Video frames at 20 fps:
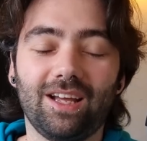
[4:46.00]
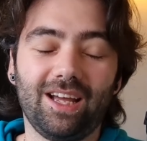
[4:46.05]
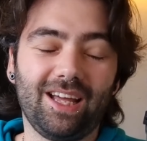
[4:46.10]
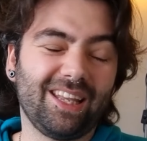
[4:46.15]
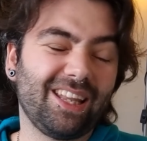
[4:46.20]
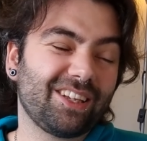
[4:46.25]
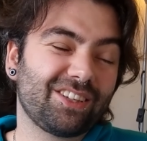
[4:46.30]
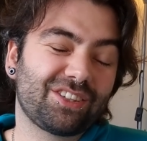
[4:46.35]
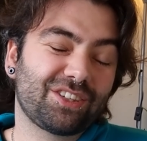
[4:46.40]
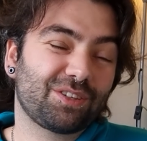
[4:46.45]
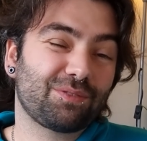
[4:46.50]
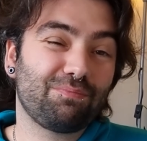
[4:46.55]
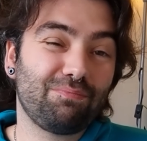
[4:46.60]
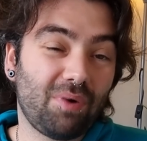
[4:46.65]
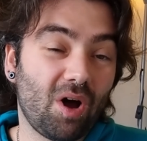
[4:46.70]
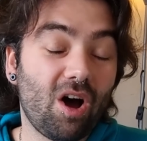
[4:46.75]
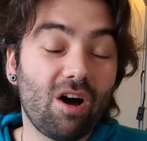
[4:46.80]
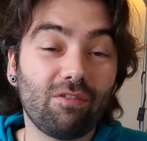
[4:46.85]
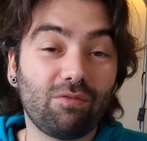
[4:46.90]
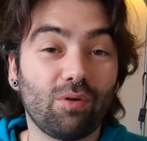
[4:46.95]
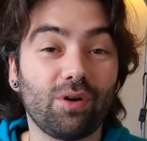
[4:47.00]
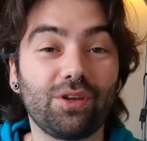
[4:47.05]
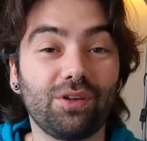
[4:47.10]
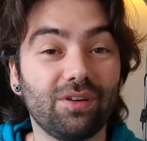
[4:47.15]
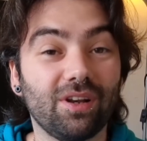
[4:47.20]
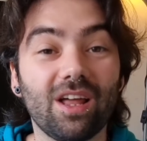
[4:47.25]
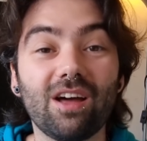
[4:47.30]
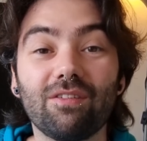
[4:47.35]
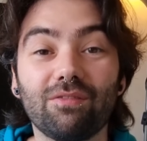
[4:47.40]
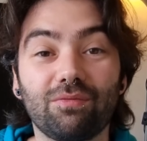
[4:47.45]
And that's just part of what you
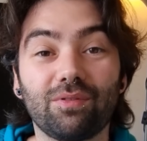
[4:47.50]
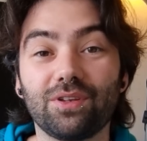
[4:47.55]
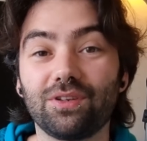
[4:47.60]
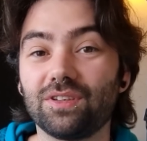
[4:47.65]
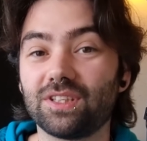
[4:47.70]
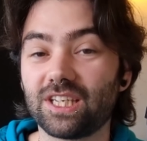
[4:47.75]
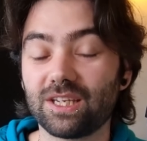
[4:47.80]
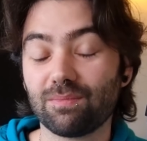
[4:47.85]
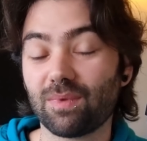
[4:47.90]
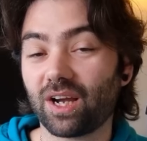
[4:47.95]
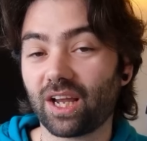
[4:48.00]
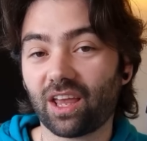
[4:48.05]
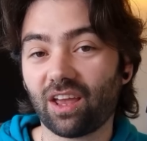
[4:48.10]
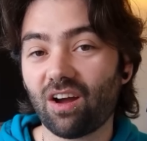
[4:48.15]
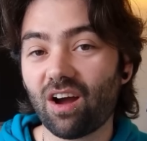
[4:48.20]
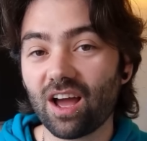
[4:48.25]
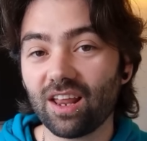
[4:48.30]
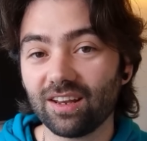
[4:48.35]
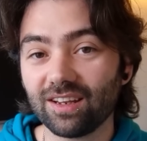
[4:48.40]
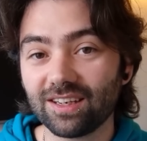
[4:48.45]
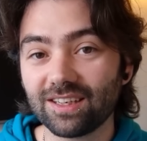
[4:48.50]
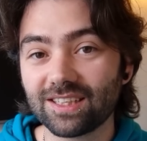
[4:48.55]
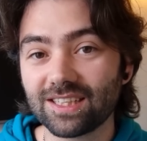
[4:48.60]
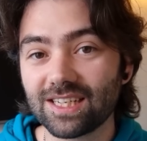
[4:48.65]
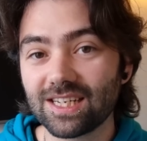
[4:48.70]
love when you see Monkey Island.